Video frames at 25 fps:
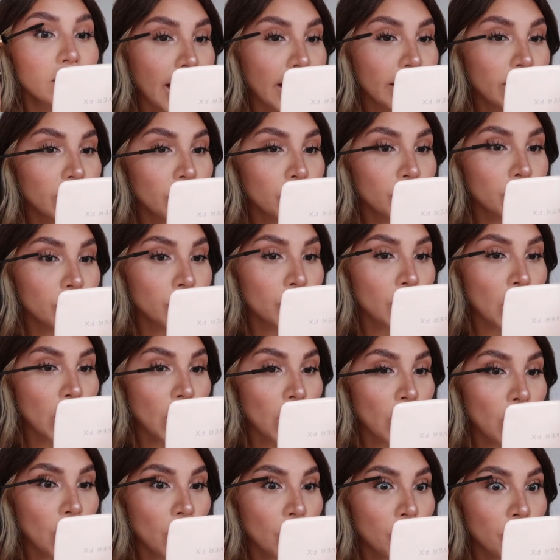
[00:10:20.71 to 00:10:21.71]
I don't
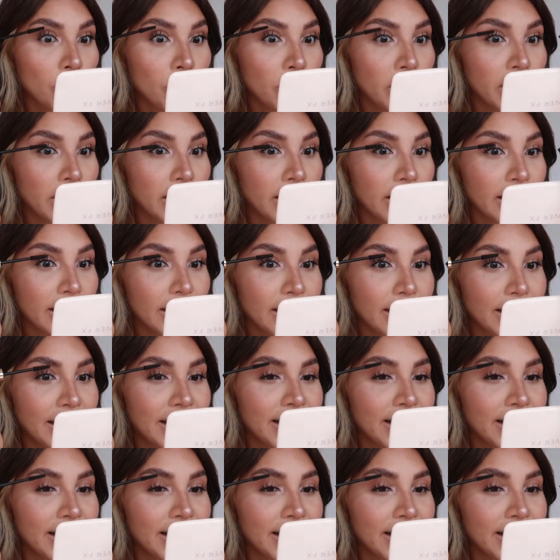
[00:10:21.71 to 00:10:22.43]
know, but